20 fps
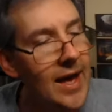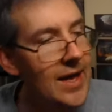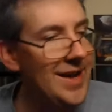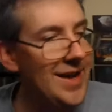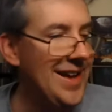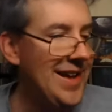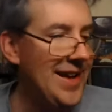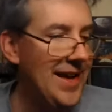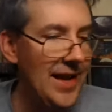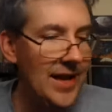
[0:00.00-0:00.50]

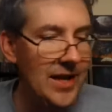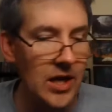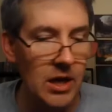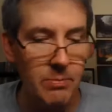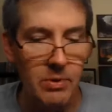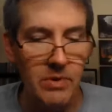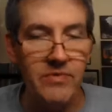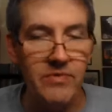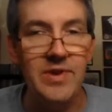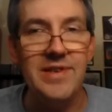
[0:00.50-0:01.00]
yeah, a
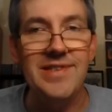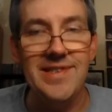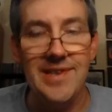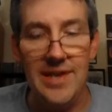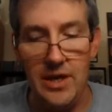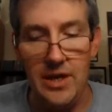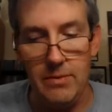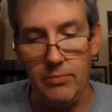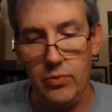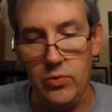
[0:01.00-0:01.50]
couple of
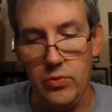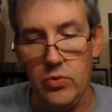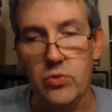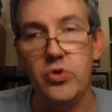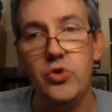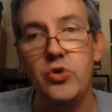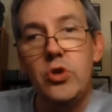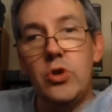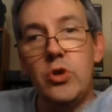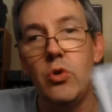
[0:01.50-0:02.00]

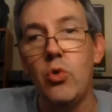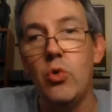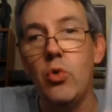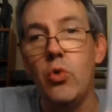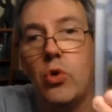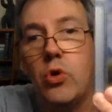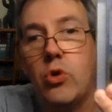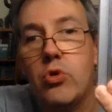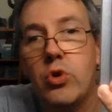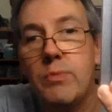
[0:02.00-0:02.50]
examples, you
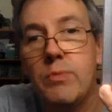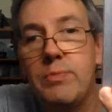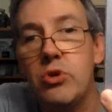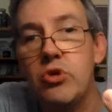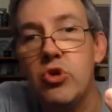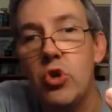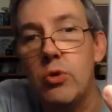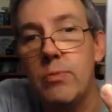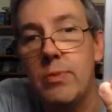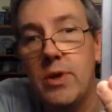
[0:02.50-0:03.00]
know, Crypt
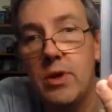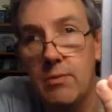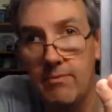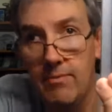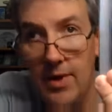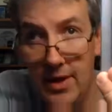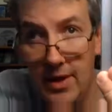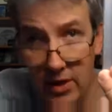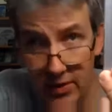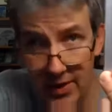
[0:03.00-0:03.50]

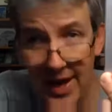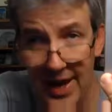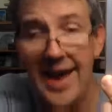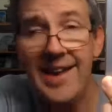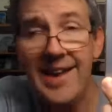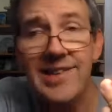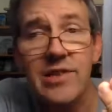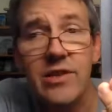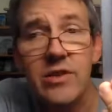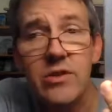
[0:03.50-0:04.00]
Sermon, you know,
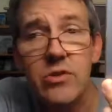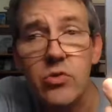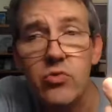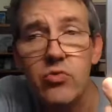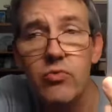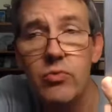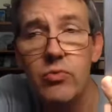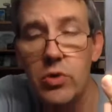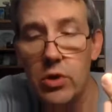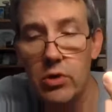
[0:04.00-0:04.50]
excellent
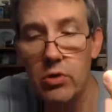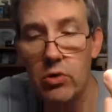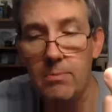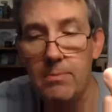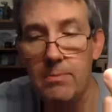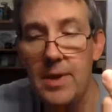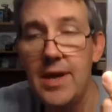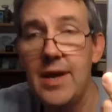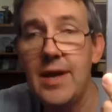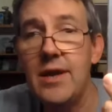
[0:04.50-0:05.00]
younger
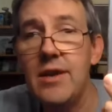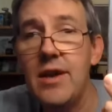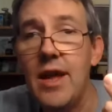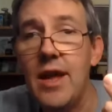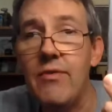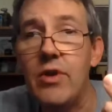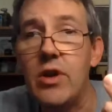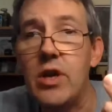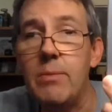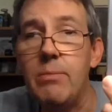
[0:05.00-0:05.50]
band,
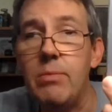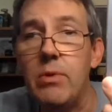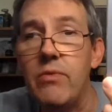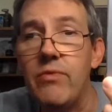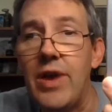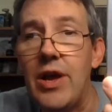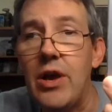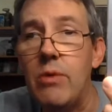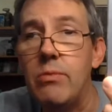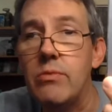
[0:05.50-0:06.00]
have a couple
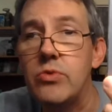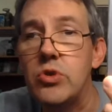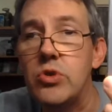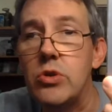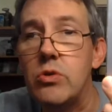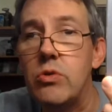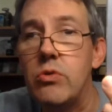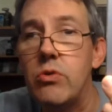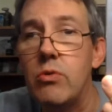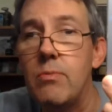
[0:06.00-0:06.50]
of albums
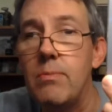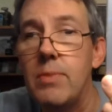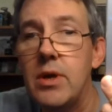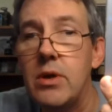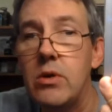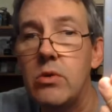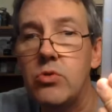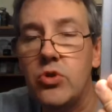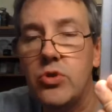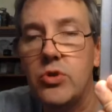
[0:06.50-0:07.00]
under their
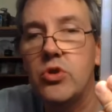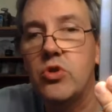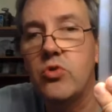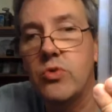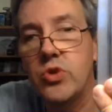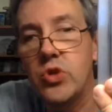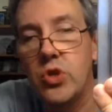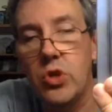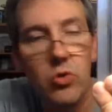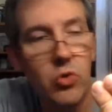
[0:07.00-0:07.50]
belt. This
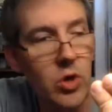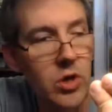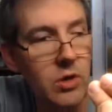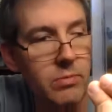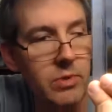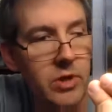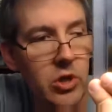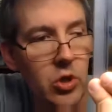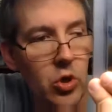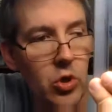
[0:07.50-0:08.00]
one's
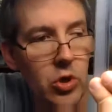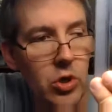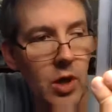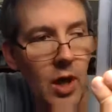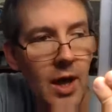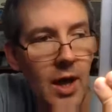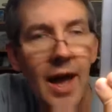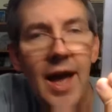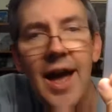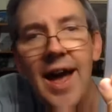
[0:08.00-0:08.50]
incredibly
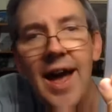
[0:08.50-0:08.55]
good.